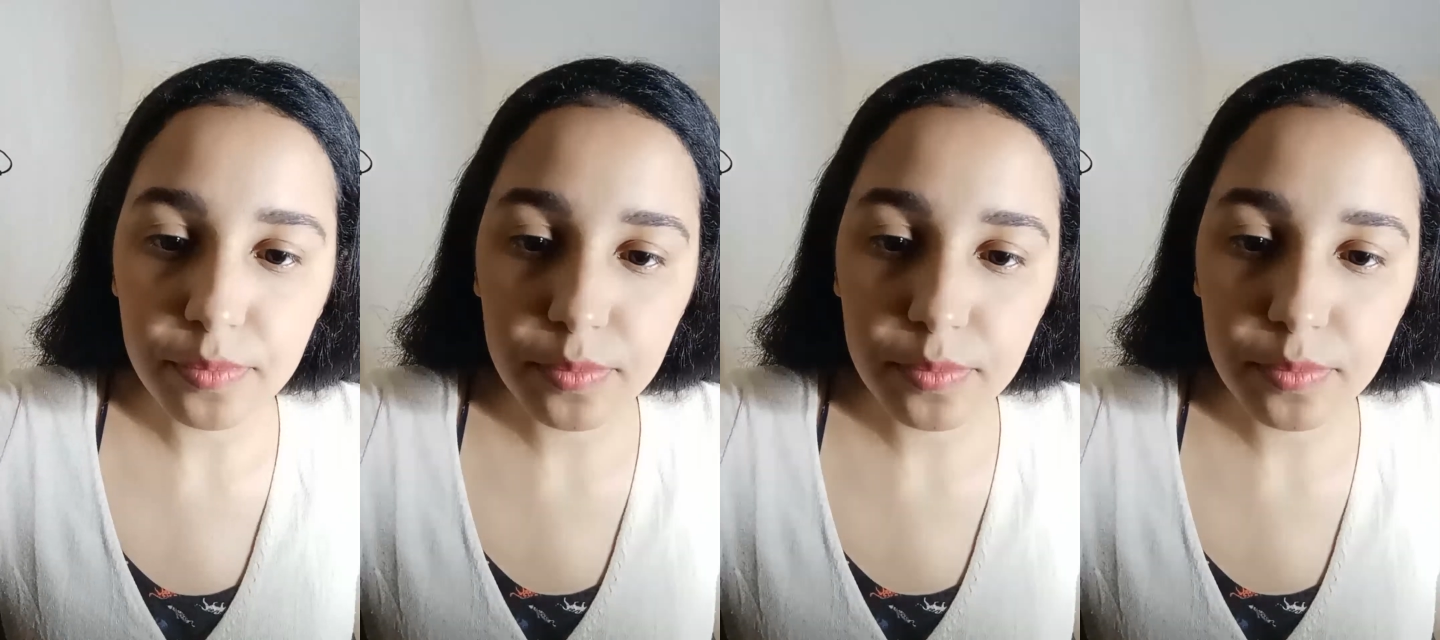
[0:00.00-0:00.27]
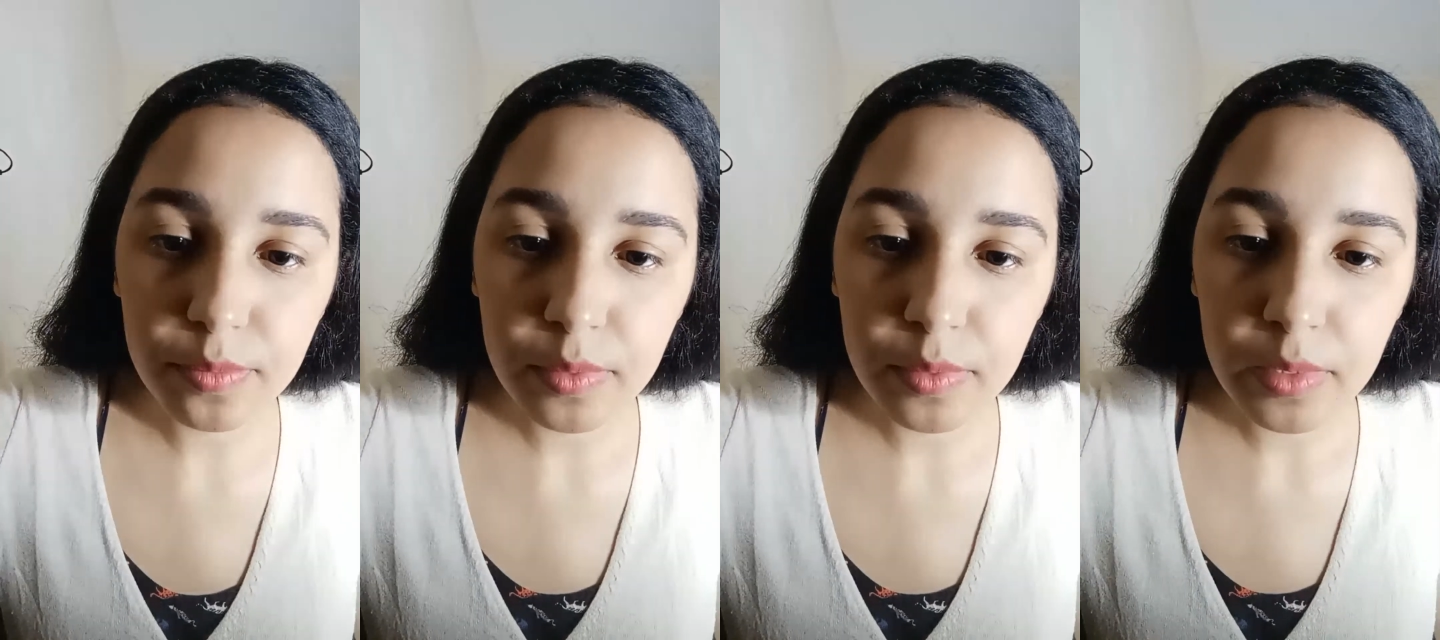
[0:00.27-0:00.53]

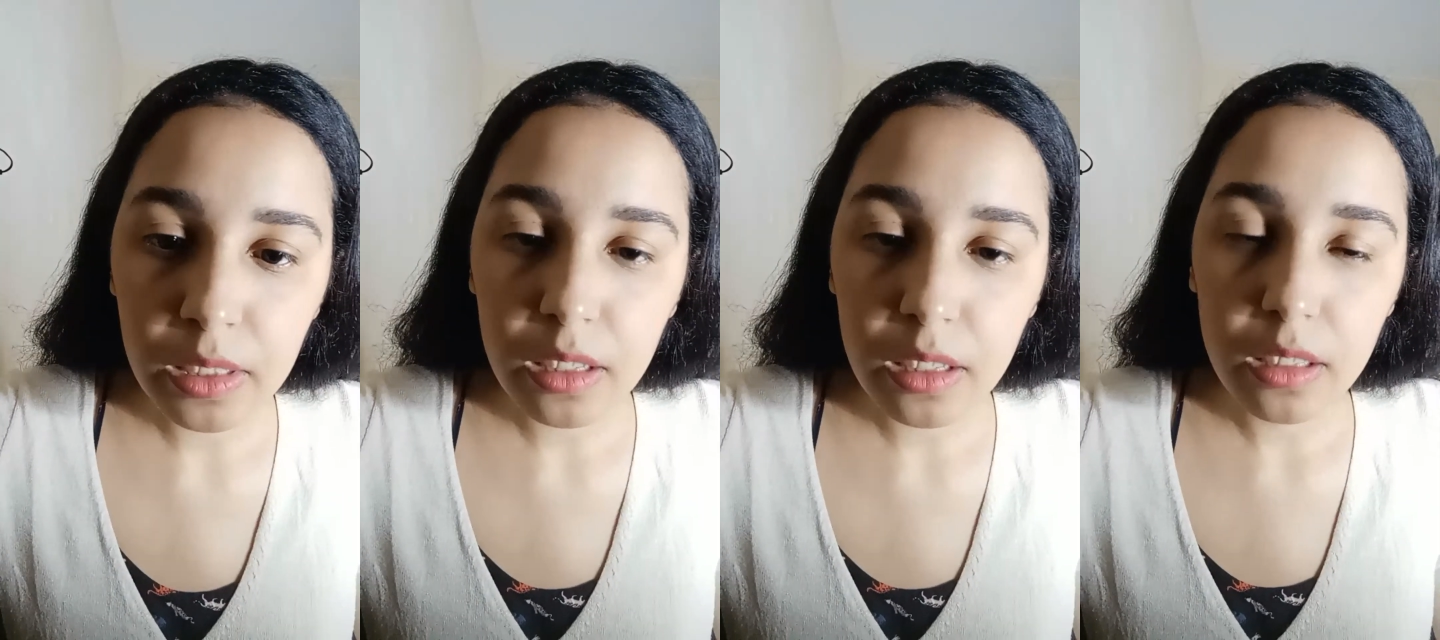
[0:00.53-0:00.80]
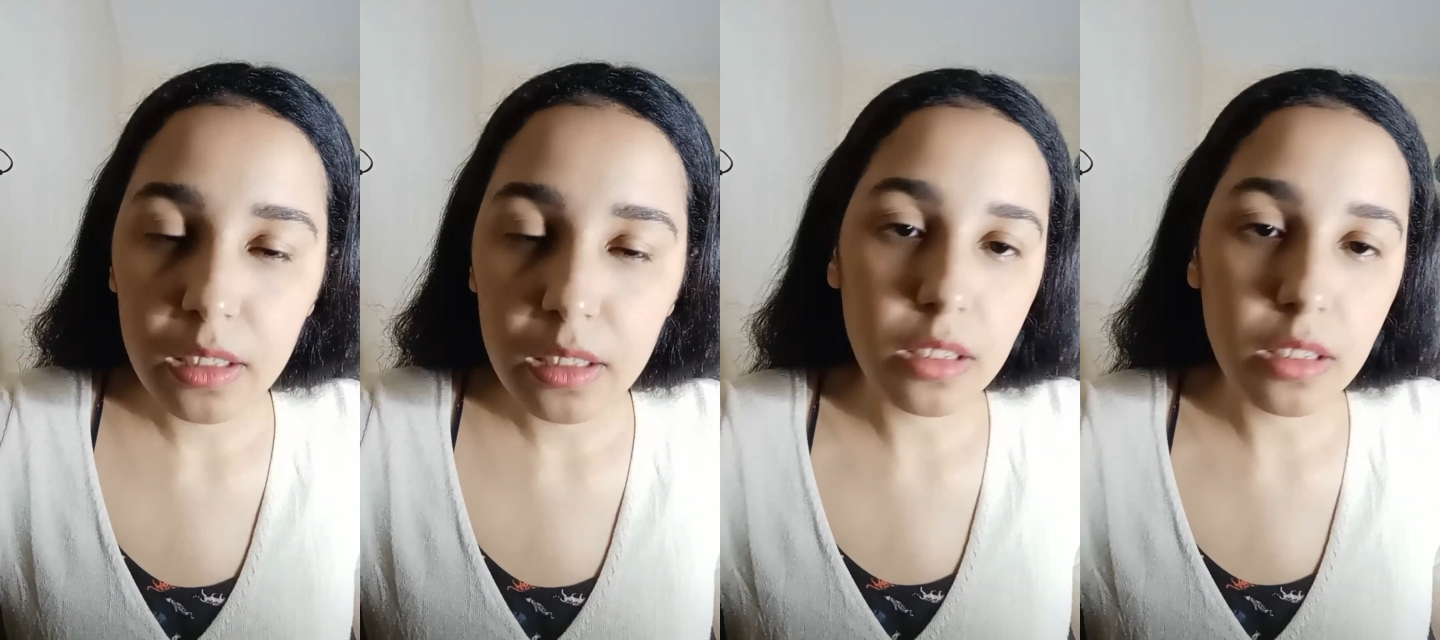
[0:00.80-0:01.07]
So
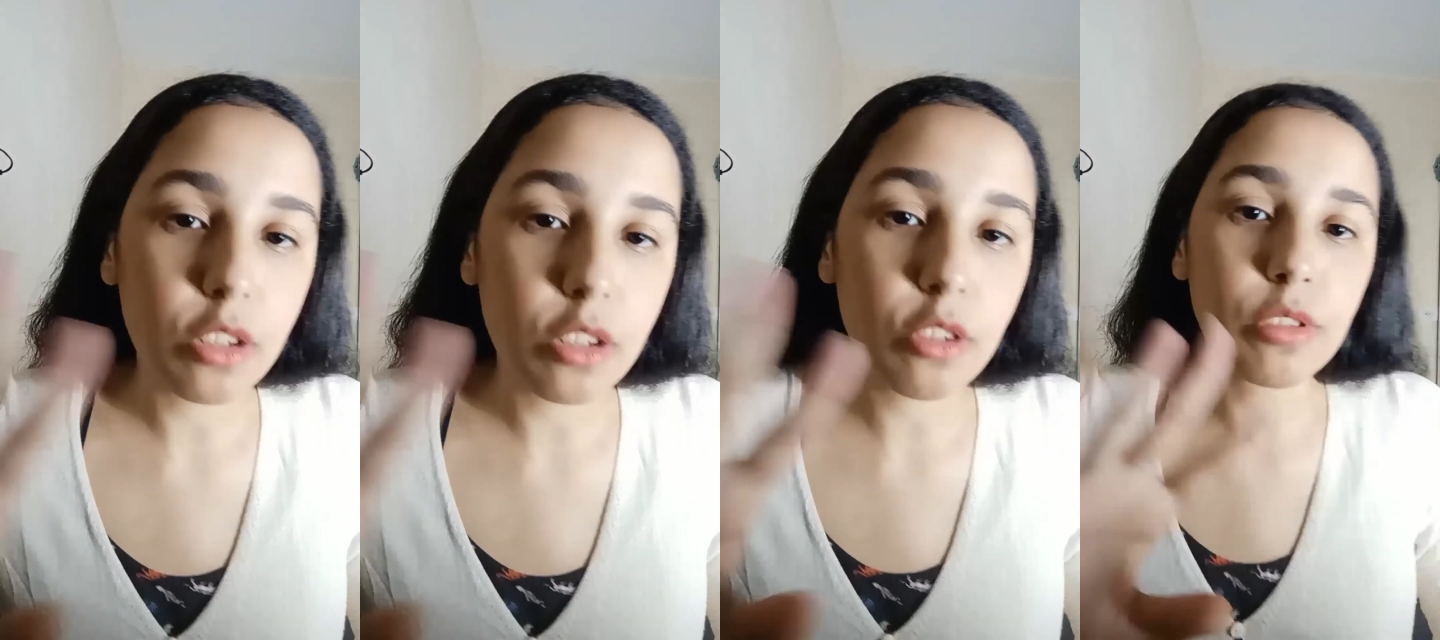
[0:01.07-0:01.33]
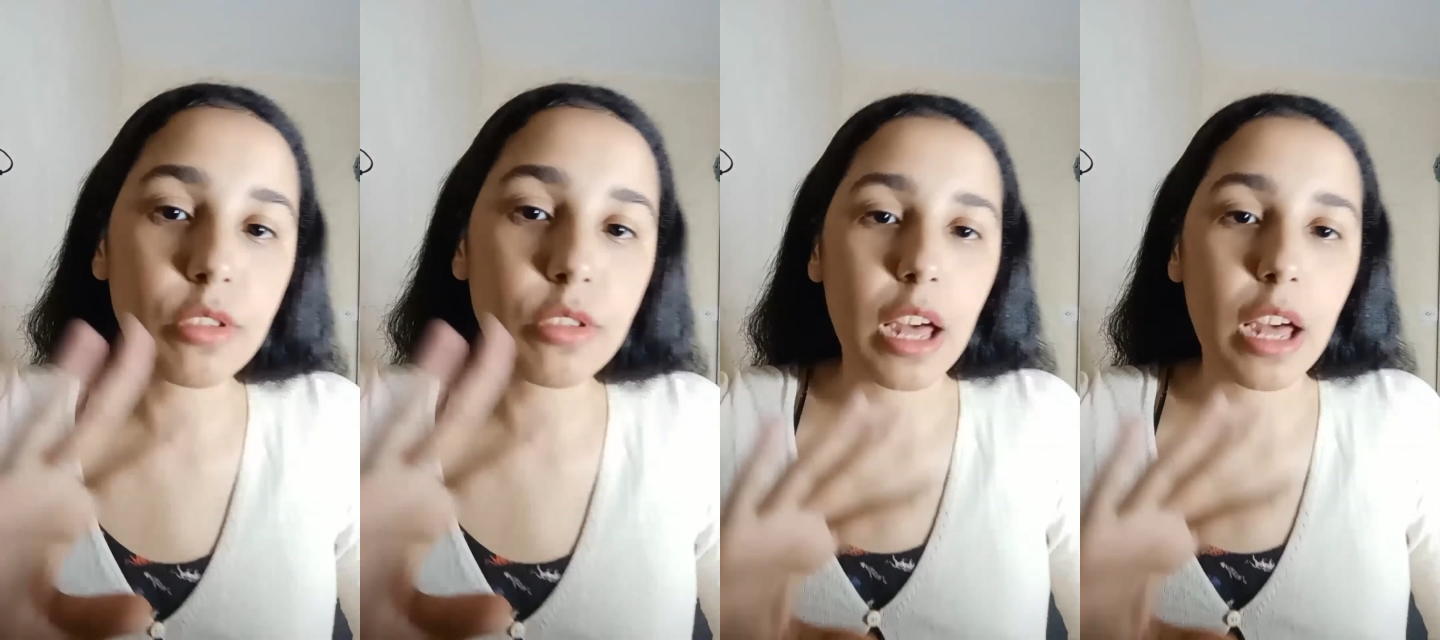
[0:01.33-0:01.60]
now that
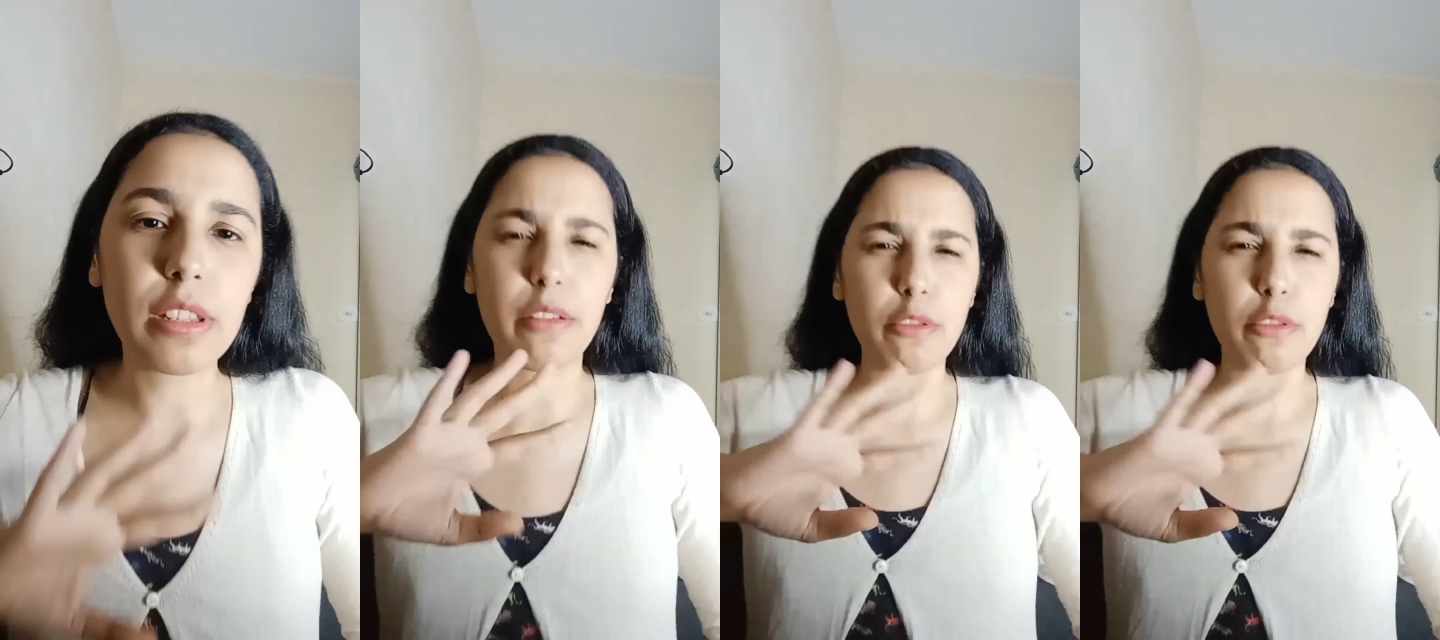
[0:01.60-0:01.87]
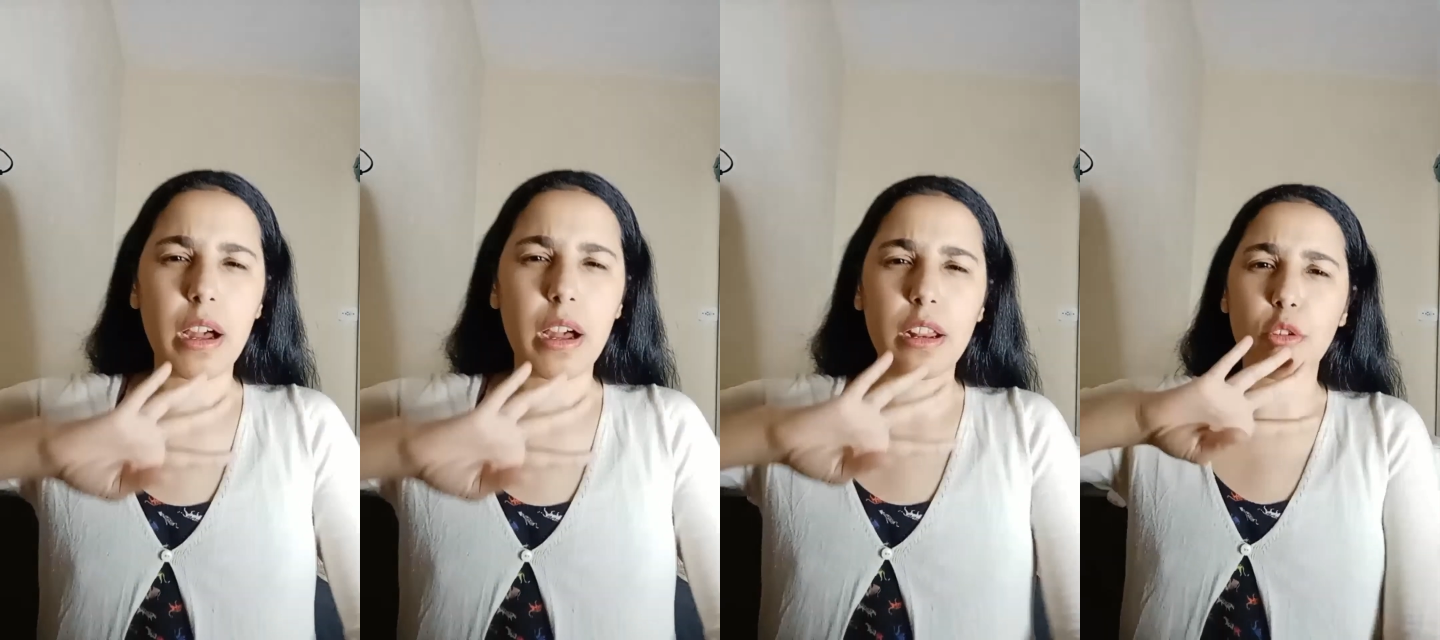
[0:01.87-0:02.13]
everybody already